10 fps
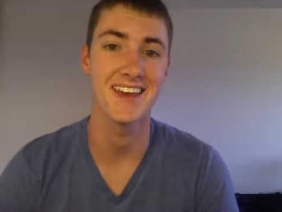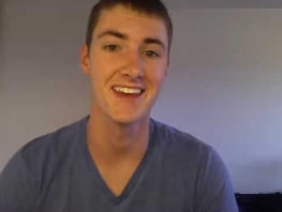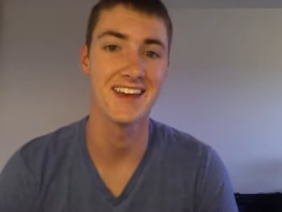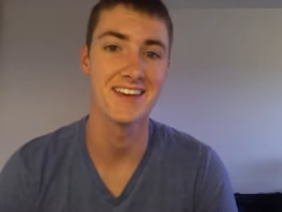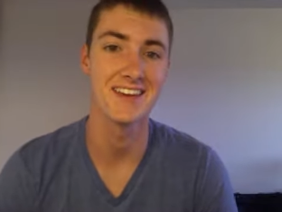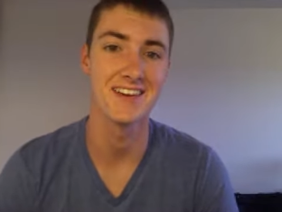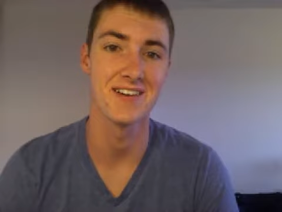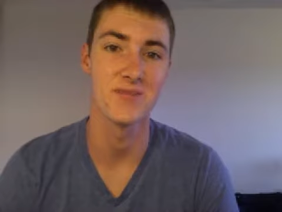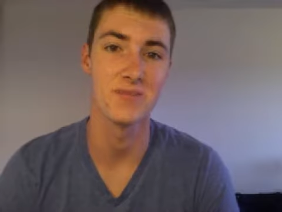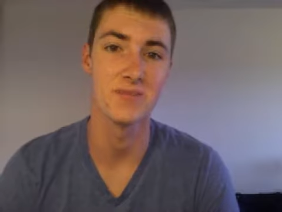And
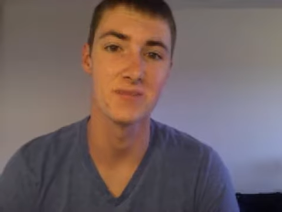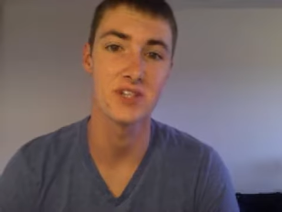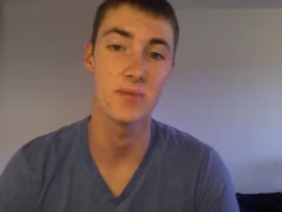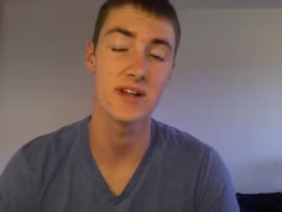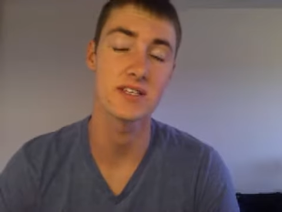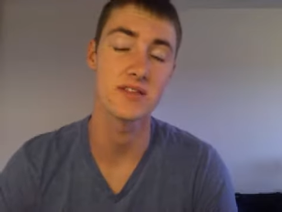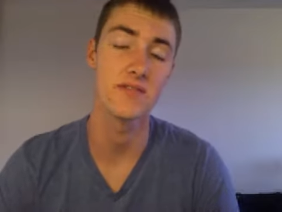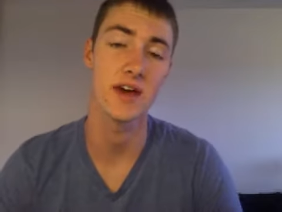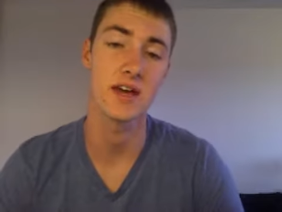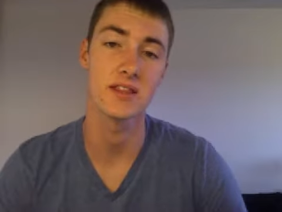um, so much in the
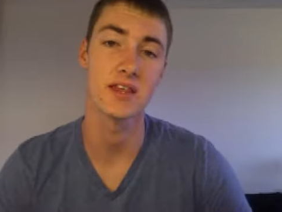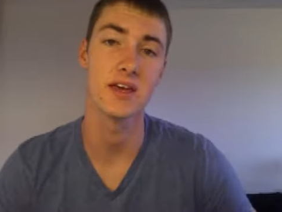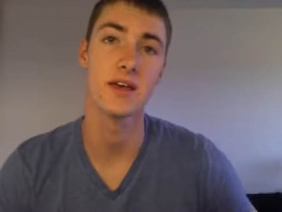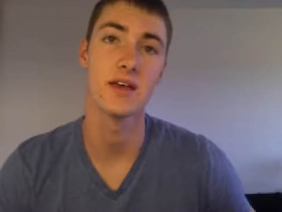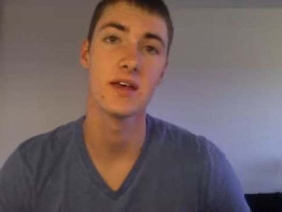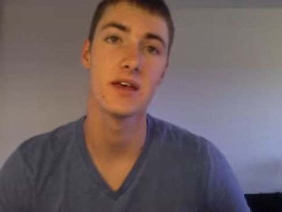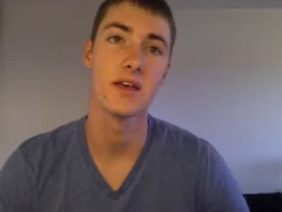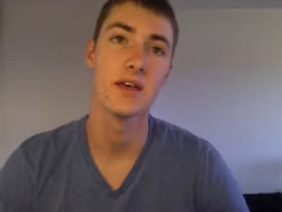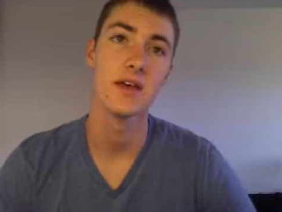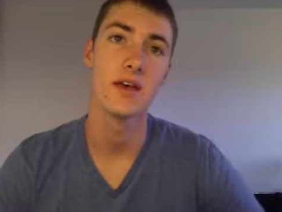fact that
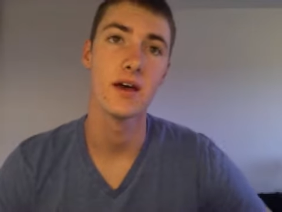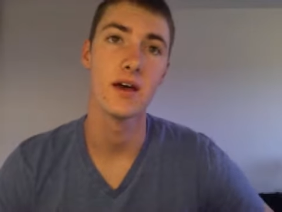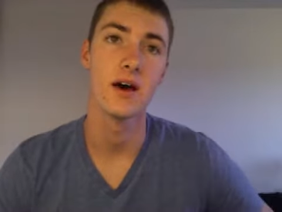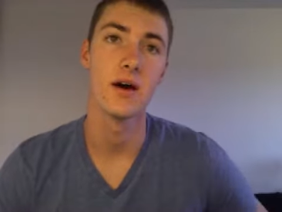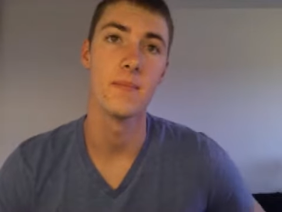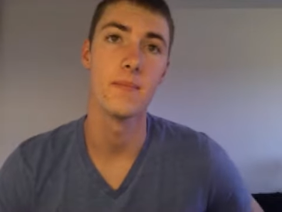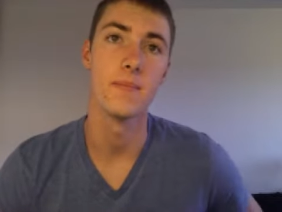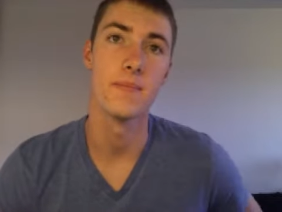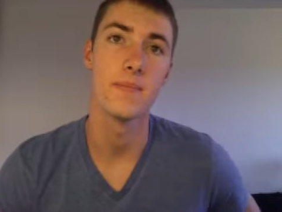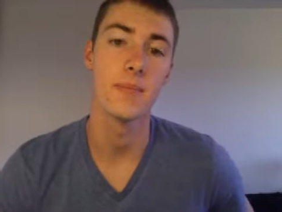um,
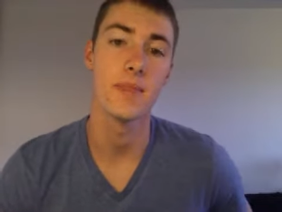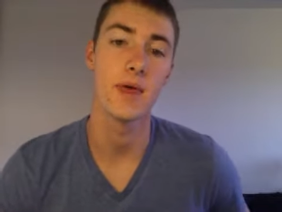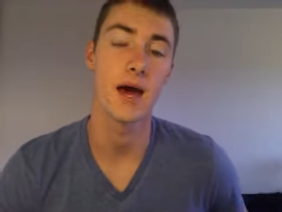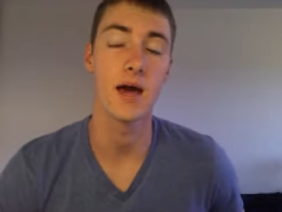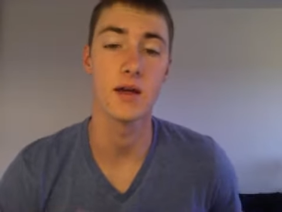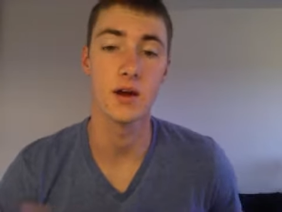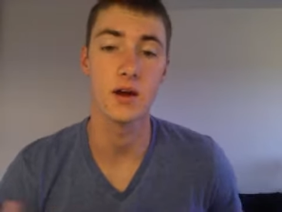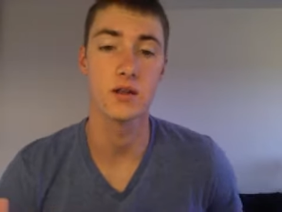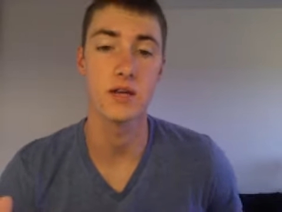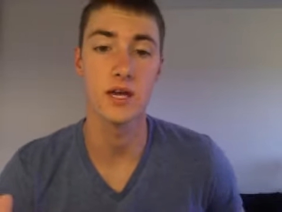I
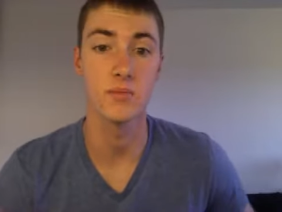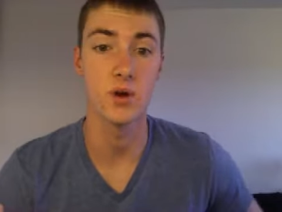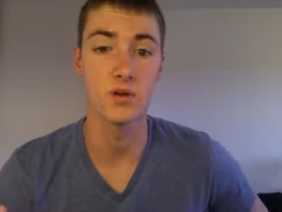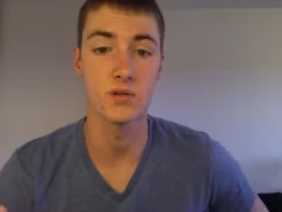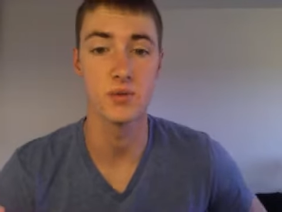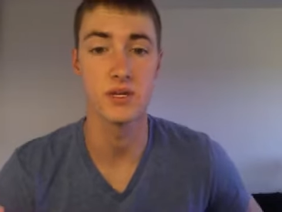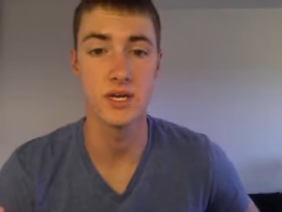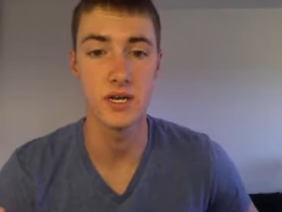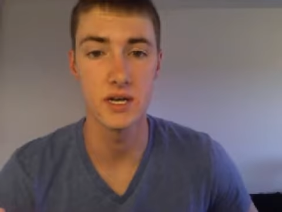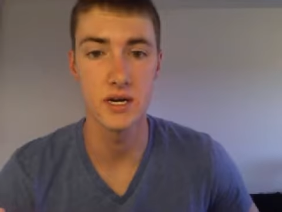currently am going to be a
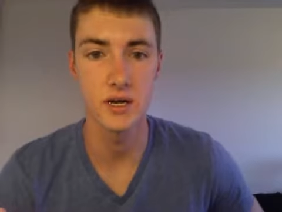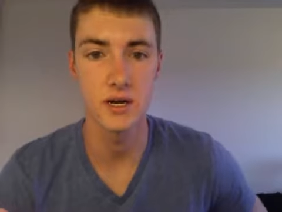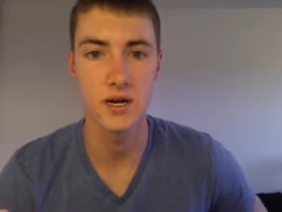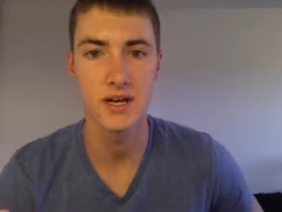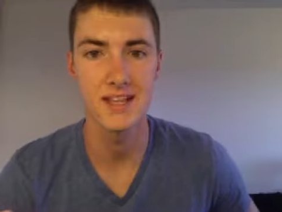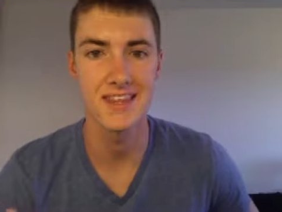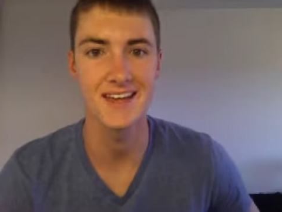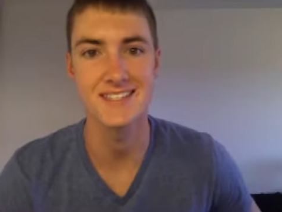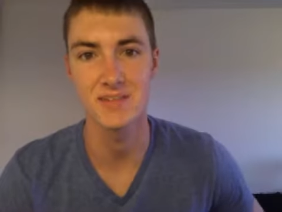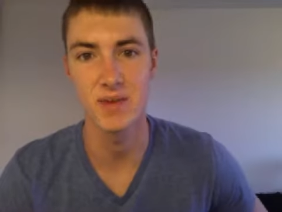leader
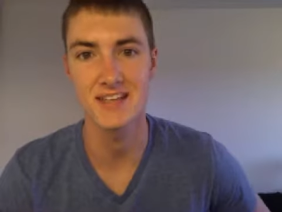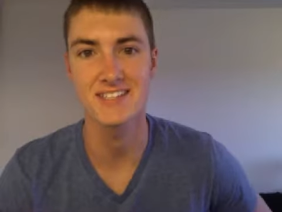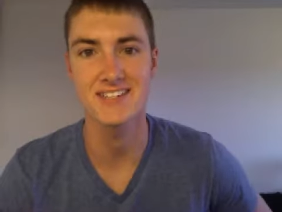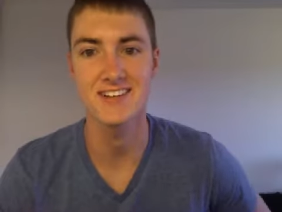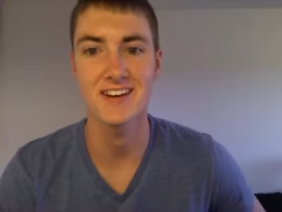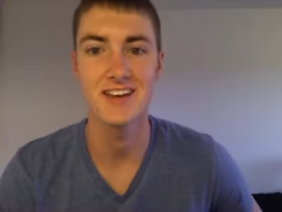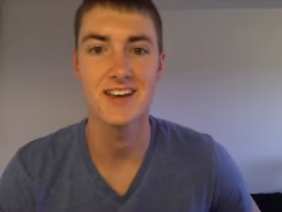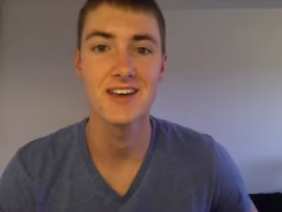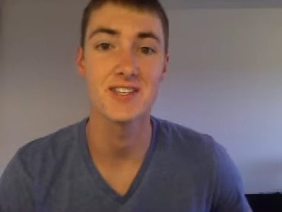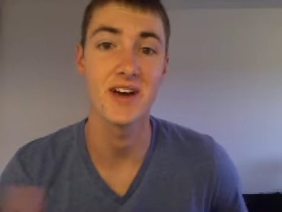next semester
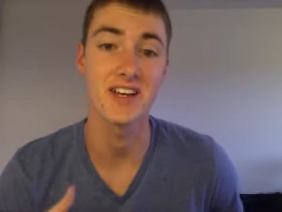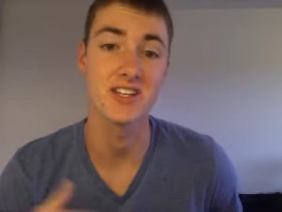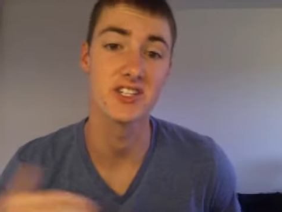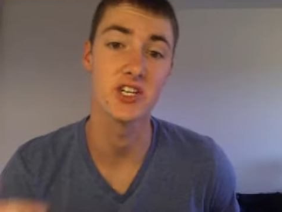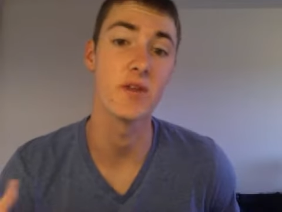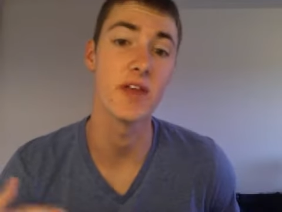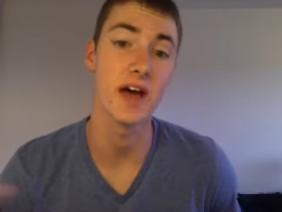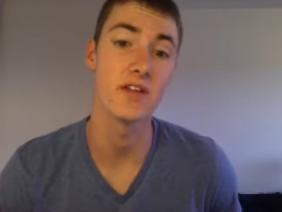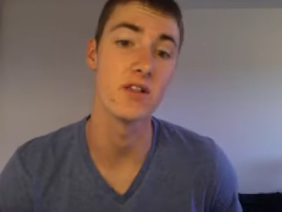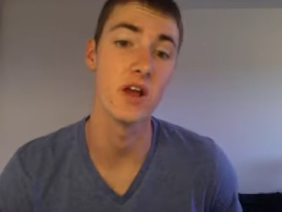so I can show the
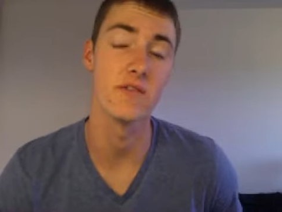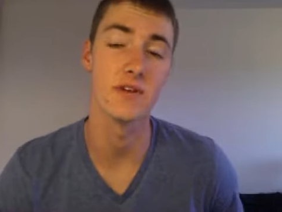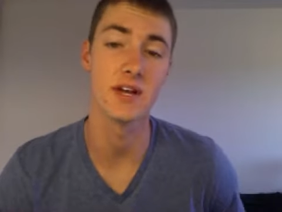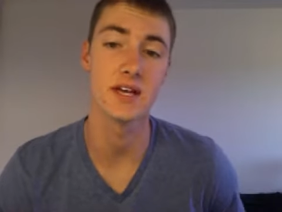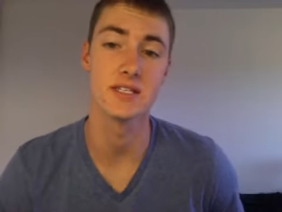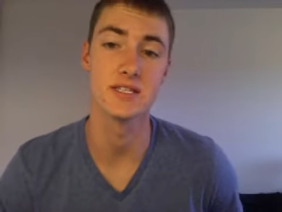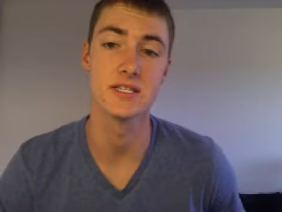other love for kids